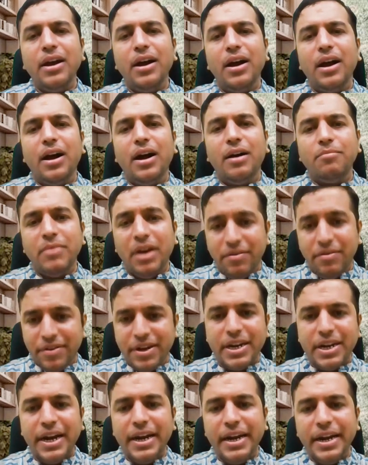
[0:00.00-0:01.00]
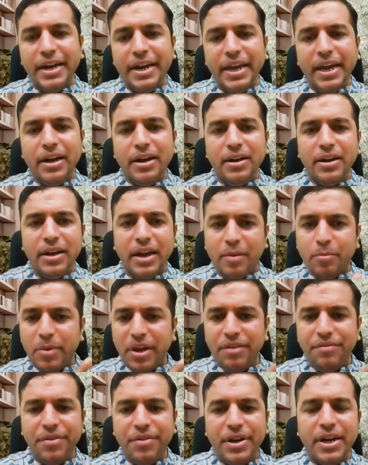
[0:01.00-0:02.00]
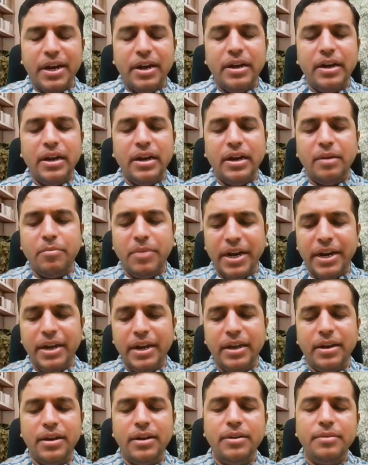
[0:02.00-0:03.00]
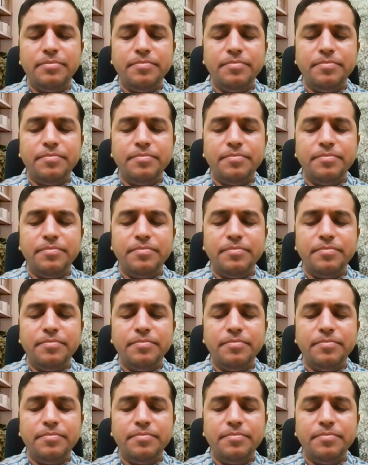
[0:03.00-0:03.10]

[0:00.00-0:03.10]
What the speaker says: affected India and benefited Britain.